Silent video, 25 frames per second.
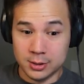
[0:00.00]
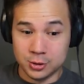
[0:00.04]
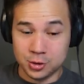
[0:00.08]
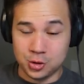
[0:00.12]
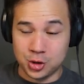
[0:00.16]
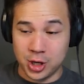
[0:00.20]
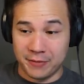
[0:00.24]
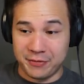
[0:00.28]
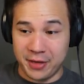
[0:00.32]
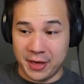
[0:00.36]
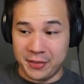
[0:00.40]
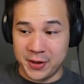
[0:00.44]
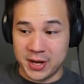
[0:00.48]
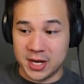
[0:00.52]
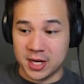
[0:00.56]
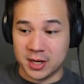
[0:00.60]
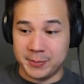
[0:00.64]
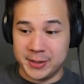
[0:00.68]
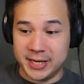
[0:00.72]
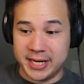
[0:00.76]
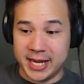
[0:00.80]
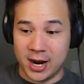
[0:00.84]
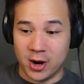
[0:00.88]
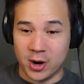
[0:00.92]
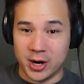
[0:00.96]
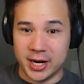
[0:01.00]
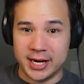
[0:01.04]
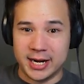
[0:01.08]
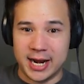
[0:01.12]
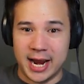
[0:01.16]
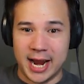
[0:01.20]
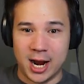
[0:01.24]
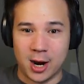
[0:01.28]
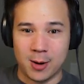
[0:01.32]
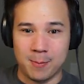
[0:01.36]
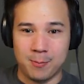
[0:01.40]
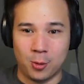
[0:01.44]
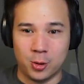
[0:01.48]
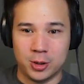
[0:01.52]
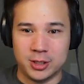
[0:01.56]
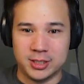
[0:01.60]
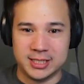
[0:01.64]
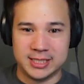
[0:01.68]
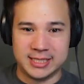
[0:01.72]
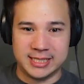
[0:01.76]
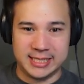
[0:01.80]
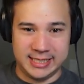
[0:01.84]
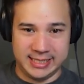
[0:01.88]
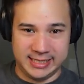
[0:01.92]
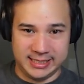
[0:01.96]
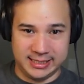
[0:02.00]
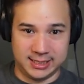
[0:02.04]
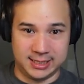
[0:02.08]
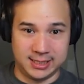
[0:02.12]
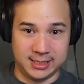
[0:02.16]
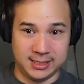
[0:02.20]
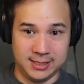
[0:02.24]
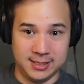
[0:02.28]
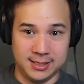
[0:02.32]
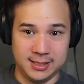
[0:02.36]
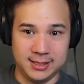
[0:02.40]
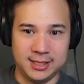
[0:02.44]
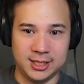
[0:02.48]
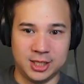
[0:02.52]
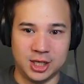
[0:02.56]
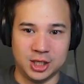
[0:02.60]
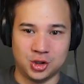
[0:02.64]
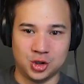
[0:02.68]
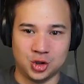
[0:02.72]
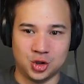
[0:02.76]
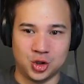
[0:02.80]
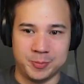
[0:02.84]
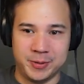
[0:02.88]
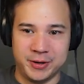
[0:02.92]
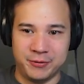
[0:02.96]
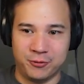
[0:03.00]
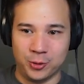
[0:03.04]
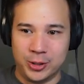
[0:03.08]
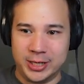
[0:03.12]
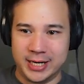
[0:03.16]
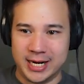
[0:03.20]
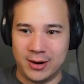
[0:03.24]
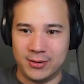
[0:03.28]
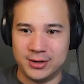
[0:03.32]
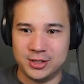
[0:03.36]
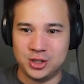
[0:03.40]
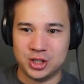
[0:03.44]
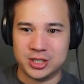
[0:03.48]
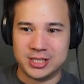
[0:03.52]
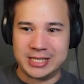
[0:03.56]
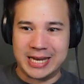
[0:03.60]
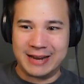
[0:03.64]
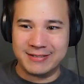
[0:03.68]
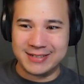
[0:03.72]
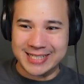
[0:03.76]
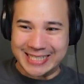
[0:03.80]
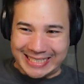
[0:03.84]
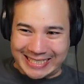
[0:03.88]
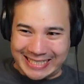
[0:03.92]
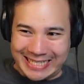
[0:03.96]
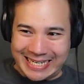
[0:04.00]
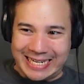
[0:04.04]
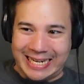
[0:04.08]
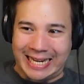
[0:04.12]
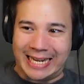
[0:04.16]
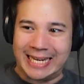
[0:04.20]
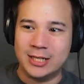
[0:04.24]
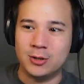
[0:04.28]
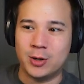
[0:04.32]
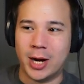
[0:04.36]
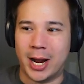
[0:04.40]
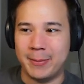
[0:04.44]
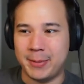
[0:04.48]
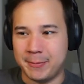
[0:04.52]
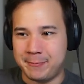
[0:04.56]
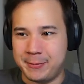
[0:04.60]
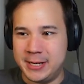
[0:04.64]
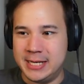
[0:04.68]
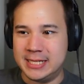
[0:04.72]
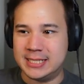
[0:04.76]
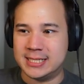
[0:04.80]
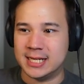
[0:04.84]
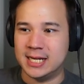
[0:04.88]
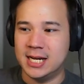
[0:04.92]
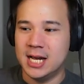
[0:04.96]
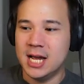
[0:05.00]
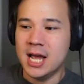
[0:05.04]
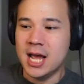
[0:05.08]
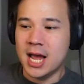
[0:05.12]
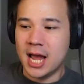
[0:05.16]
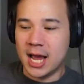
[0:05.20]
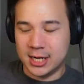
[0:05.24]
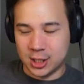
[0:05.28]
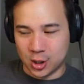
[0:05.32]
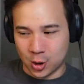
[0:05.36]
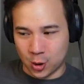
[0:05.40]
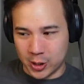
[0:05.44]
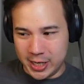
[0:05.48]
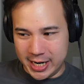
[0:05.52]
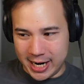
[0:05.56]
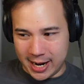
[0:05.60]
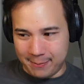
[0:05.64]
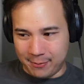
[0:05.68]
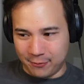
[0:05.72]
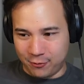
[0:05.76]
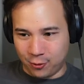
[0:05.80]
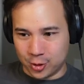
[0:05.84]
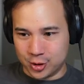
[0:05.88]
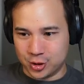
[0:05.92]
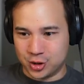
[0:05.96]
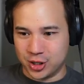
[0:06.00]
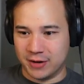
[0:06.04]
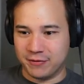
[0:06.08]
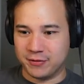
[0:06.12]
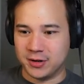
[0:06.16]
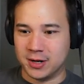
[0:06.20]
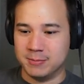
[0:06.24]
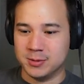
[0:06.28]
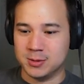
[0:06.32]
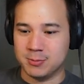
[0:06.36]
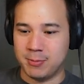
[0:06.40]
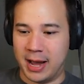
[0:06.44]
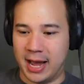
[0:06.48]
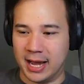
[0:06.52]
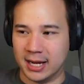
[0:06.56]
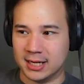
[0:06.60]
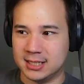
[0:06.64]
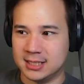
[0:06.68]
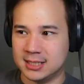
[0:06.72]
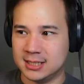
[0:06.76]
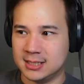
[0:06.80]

Jeff, that thing could be carrying an airborne disease. The kitchen should be free now. I just had to sneak in, grab a pizza, and hurry up before Jeff comes back.